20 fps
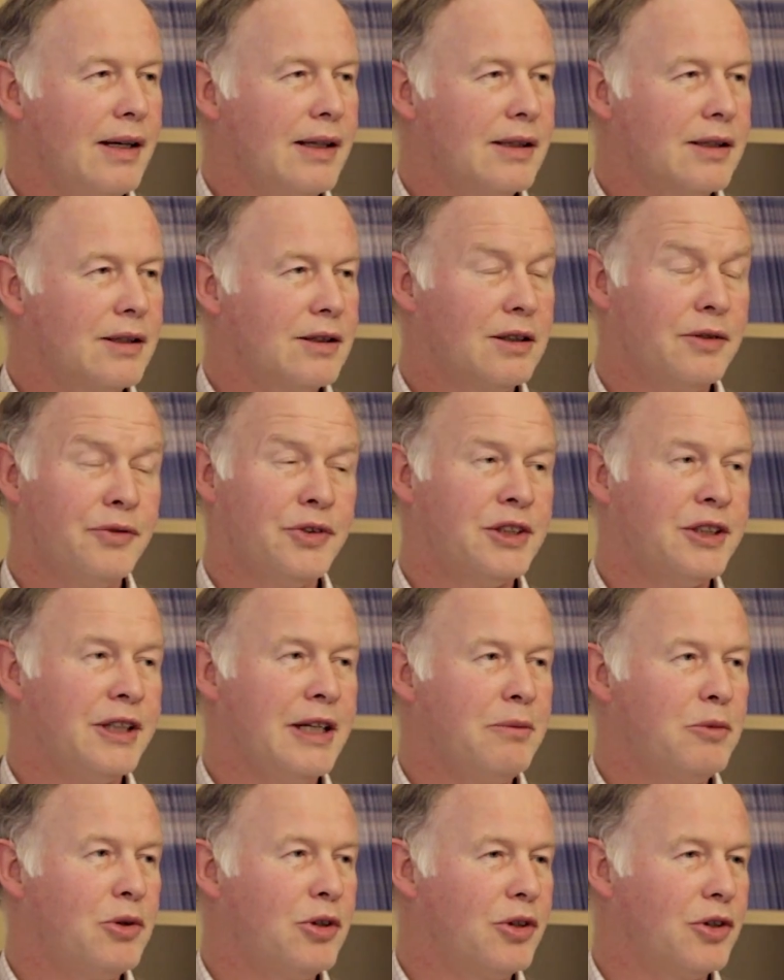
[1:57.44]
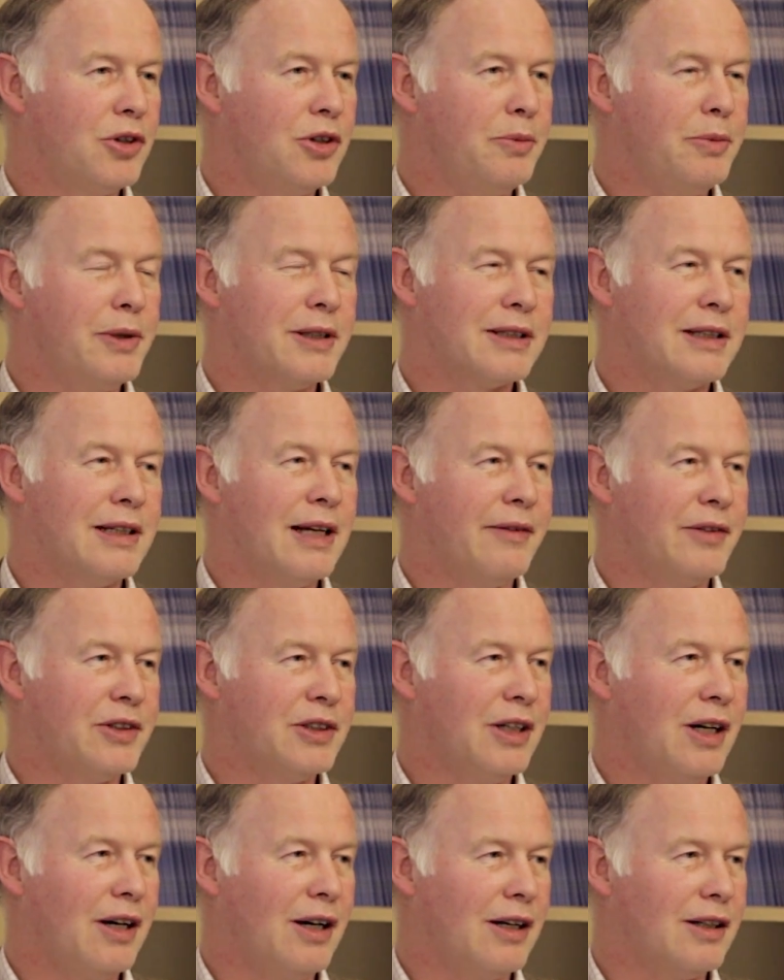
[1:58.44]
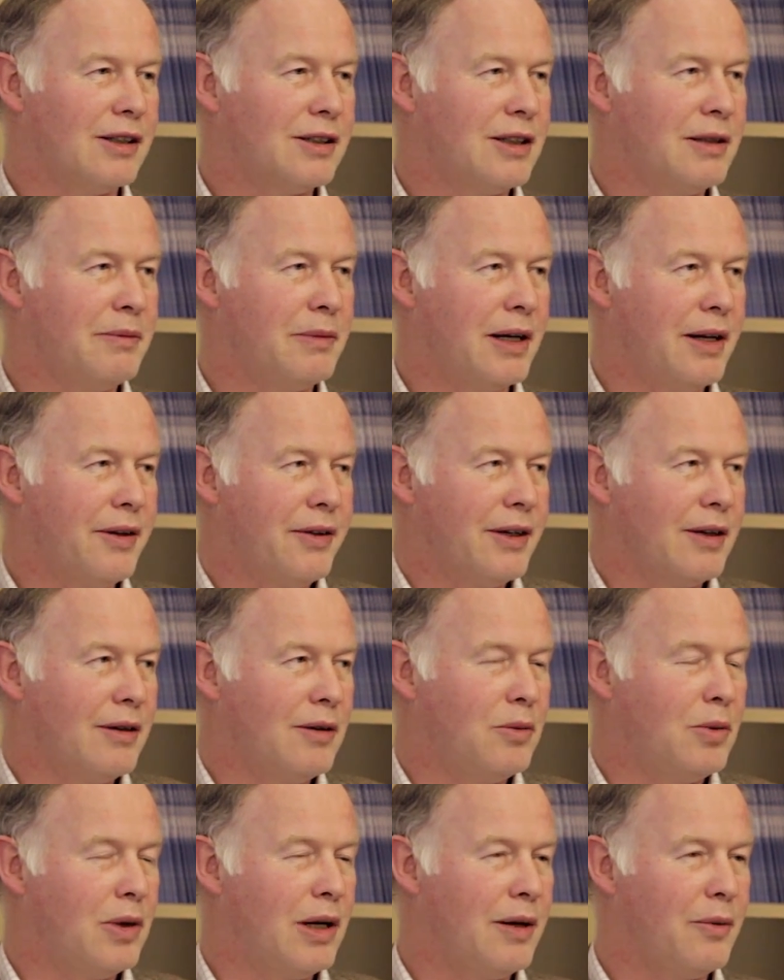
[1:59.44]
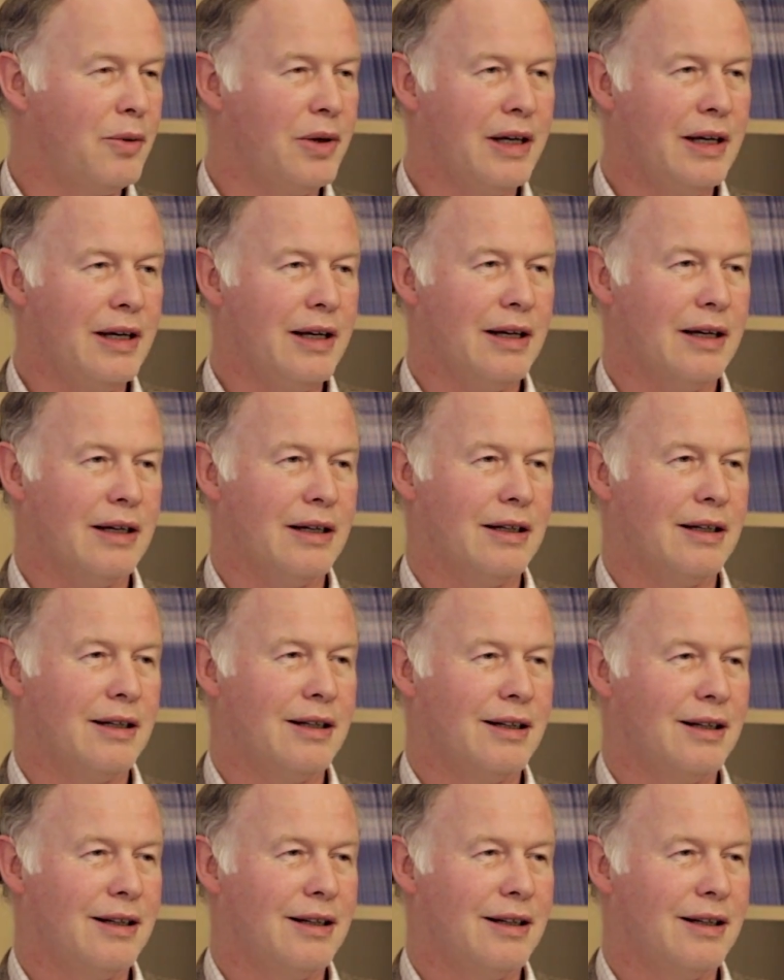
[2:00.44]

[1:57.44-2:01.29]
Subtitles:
Because if a team or a group doesn't have a task, you might think, oh, why are we here?